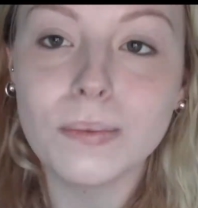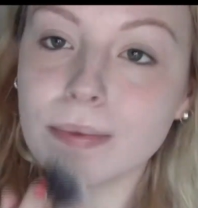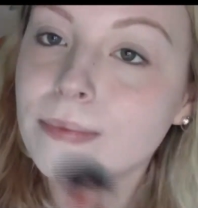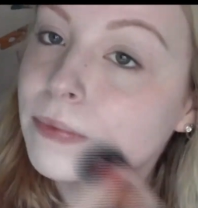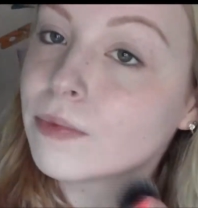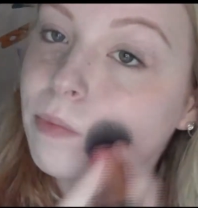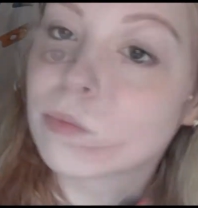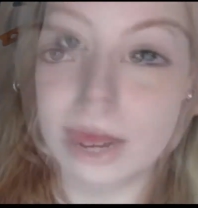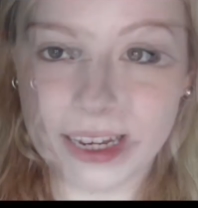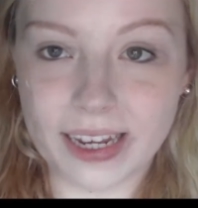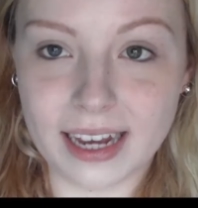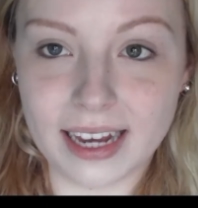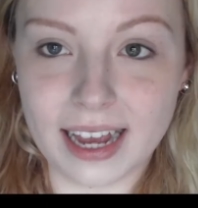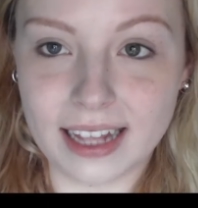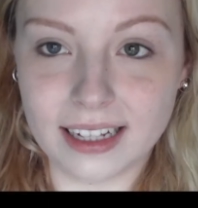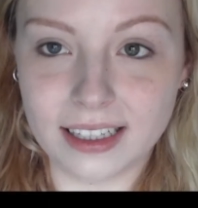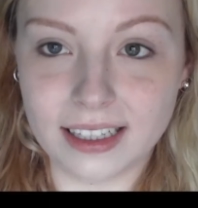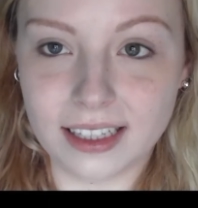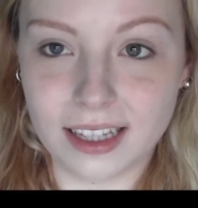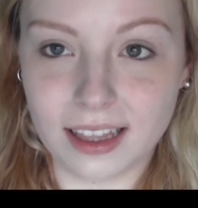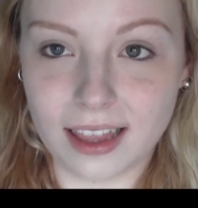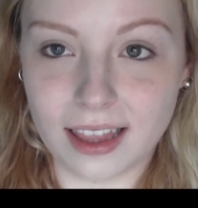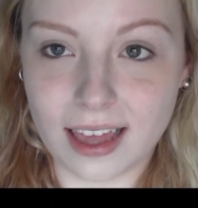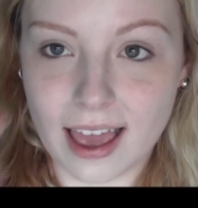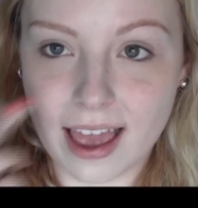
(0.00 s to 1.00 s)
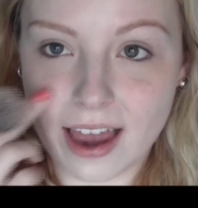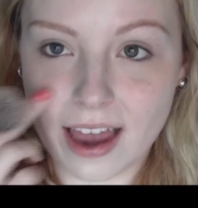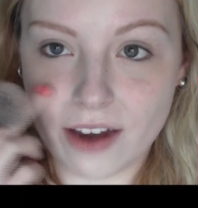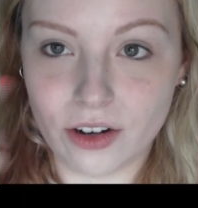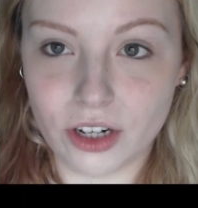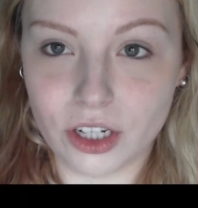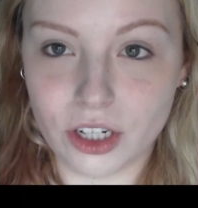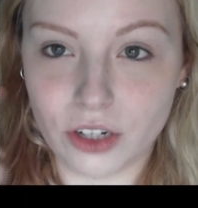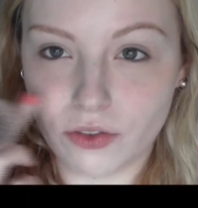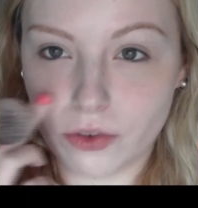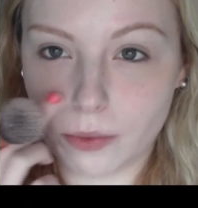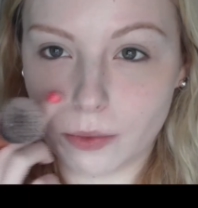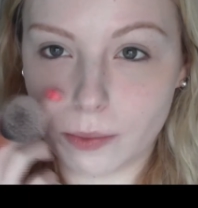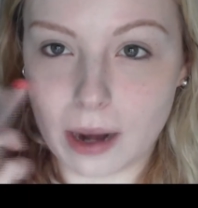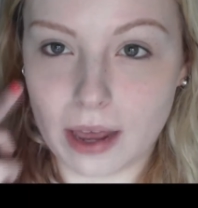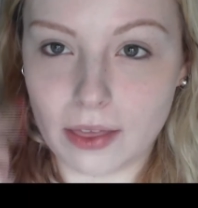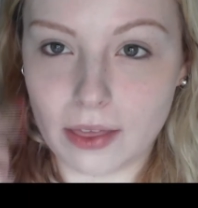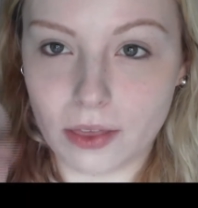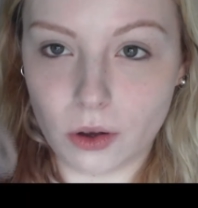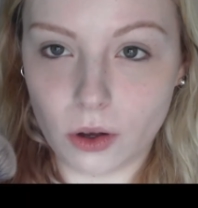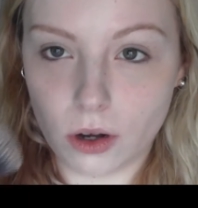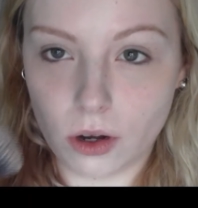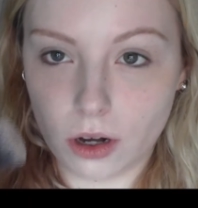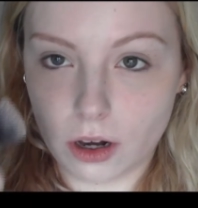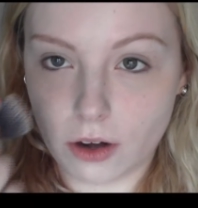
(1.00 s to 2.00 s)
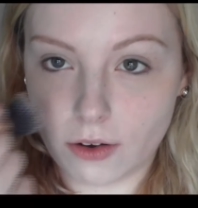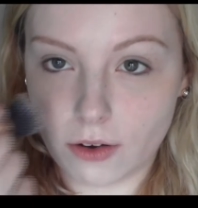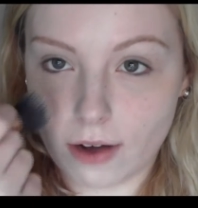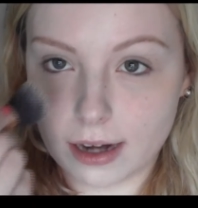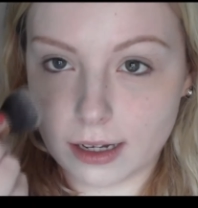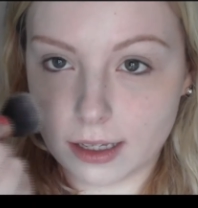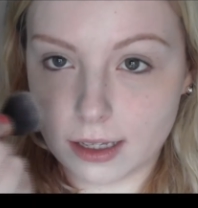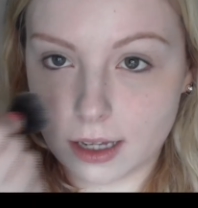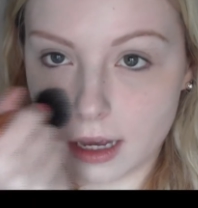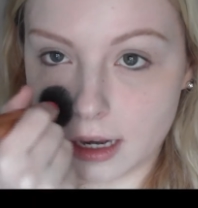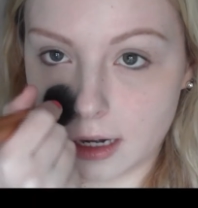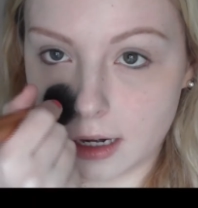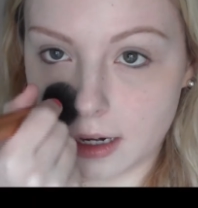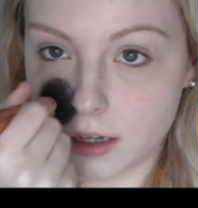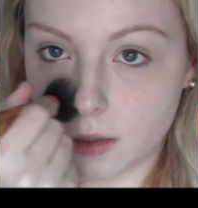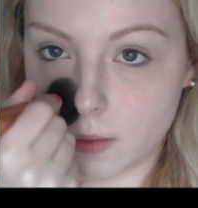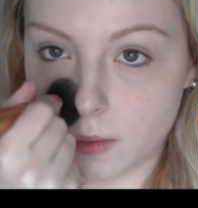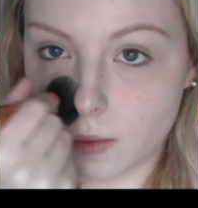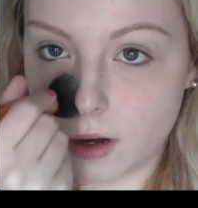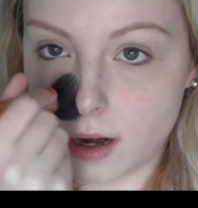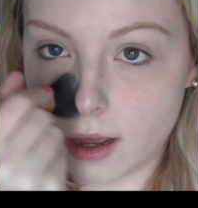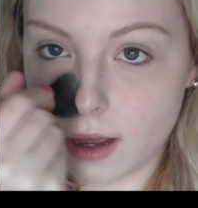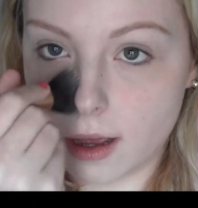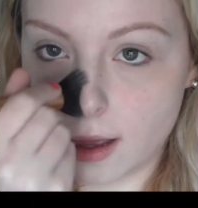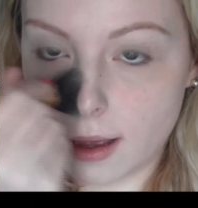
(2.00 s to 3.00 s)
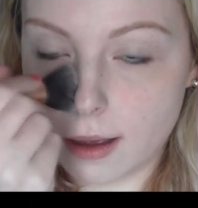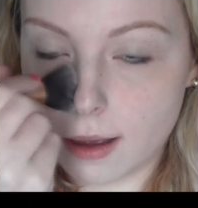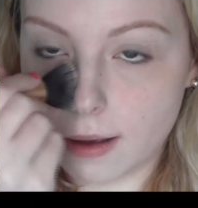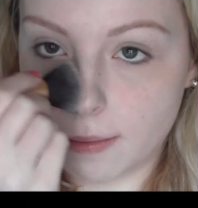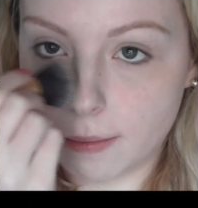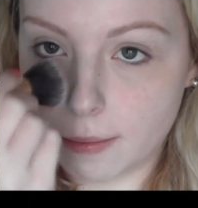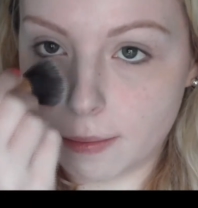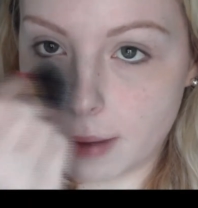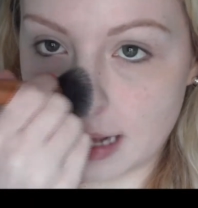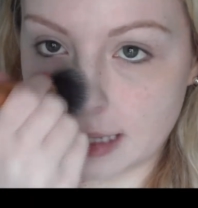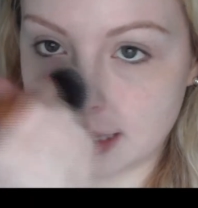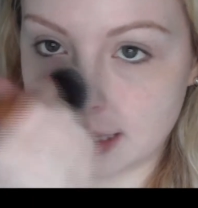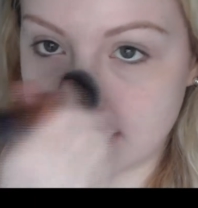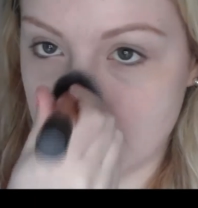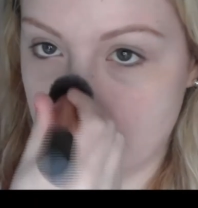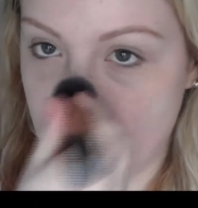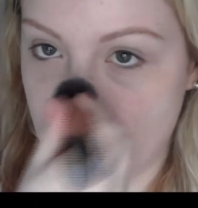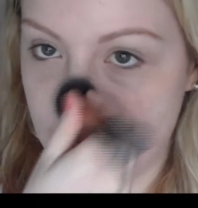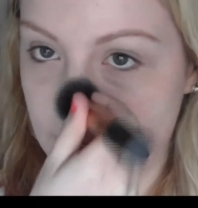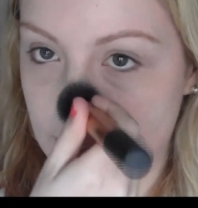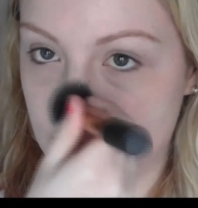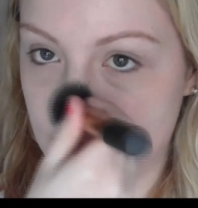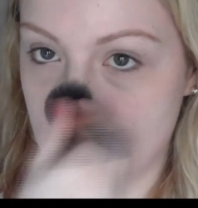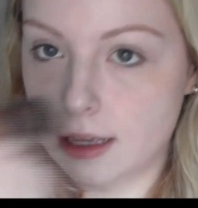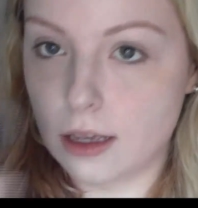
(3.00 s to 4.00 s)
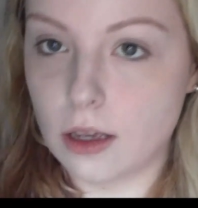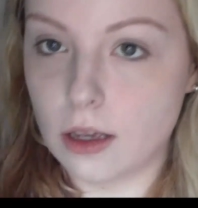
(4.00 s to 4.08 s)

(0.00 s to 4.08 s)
And when you get to the areas you've applied the colour corrector, you just want to pat it,